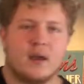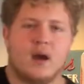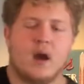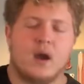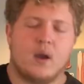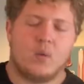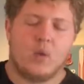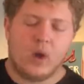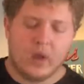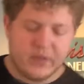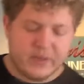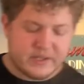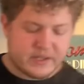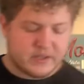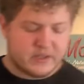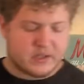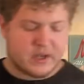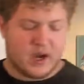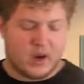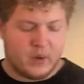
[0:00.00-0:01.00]
All right, while this
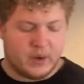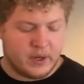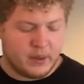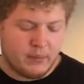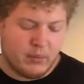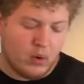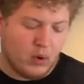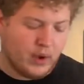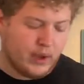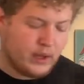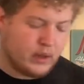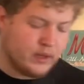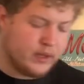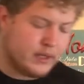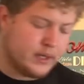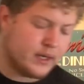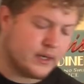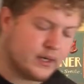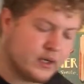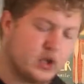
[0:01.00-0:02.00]
is going and
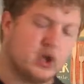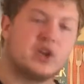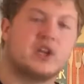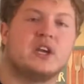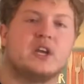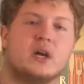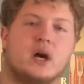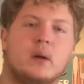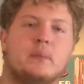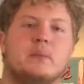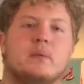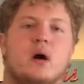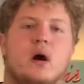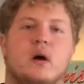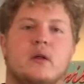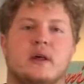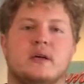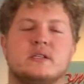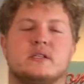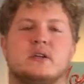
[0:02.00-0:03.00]
boiling and cooking up
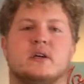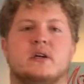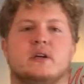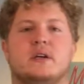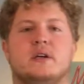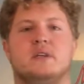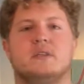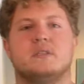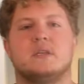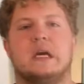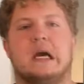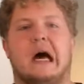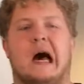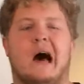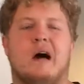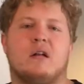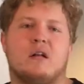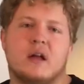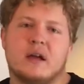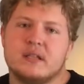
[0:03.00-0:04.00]
all this goodness,
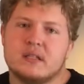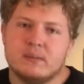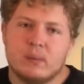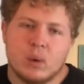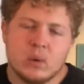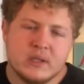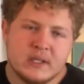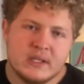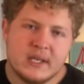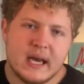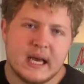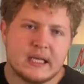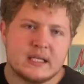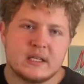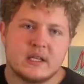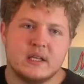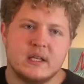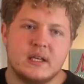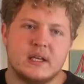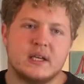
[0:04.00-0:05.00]
I don't like to
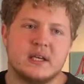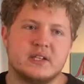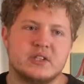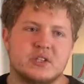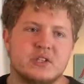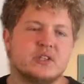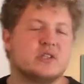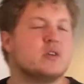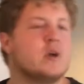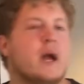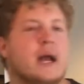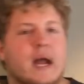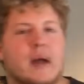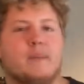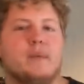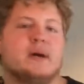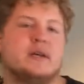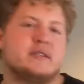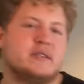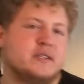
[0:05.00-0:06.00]
multitask in the kitchen, so I got
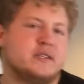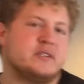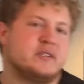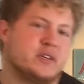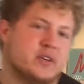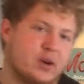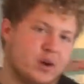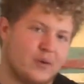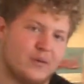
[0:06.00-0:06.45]
my assistant